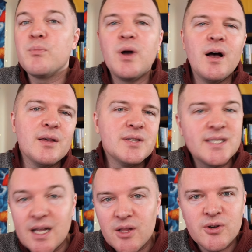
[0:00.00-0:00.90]
uh,
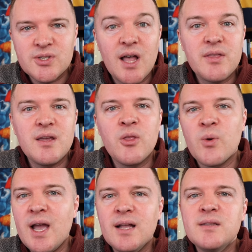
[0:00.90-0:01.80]
sellers on the
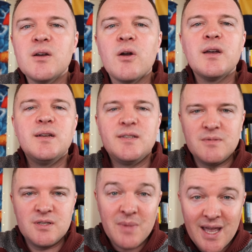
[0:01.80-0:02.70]
other end are going to
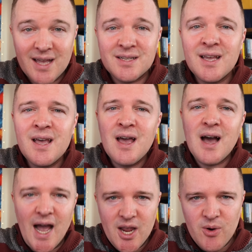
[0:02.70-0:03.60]
demand
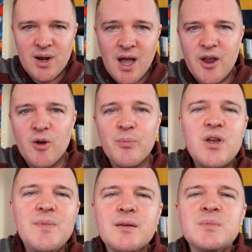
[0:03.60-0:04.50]
higher and higher
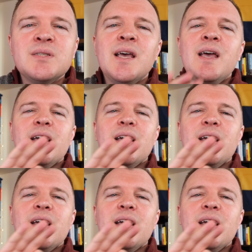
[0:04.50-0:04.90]
premiums,